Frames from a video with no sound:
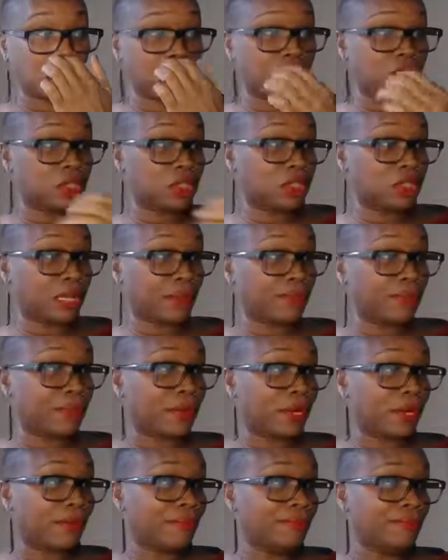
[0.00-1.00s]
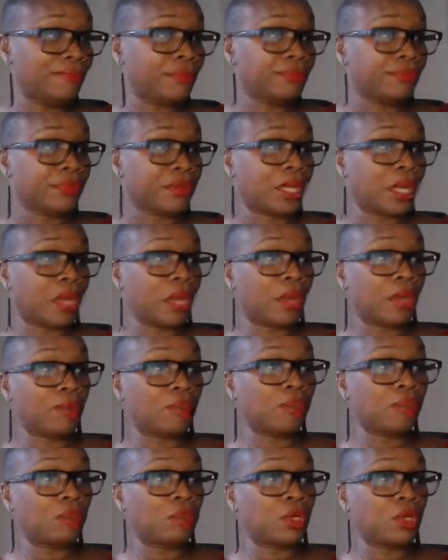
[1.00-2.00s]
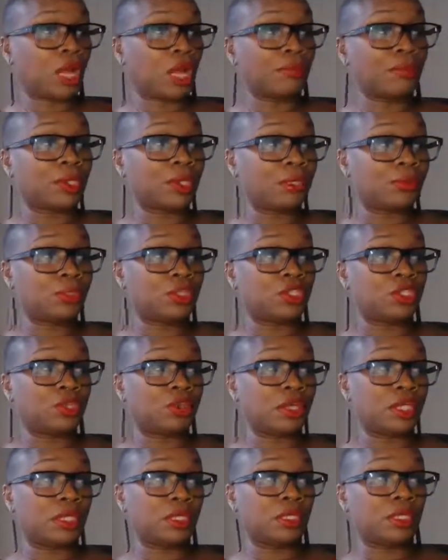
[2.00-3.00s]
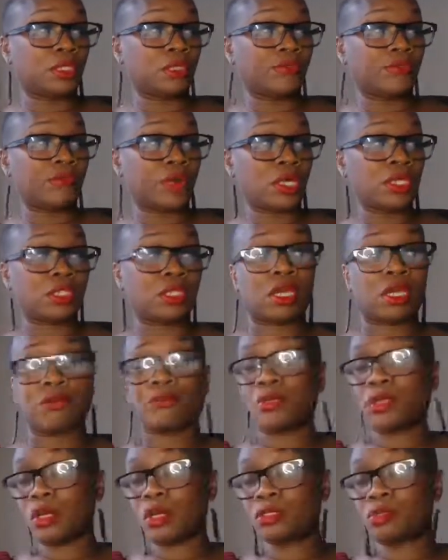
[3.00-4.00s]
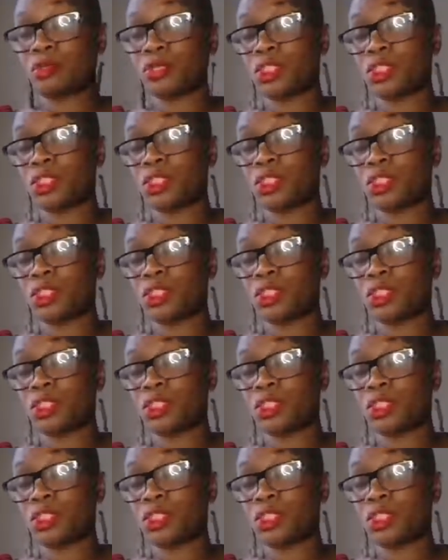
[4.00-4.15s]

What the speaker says: of December, I'm going to be doing the first live class,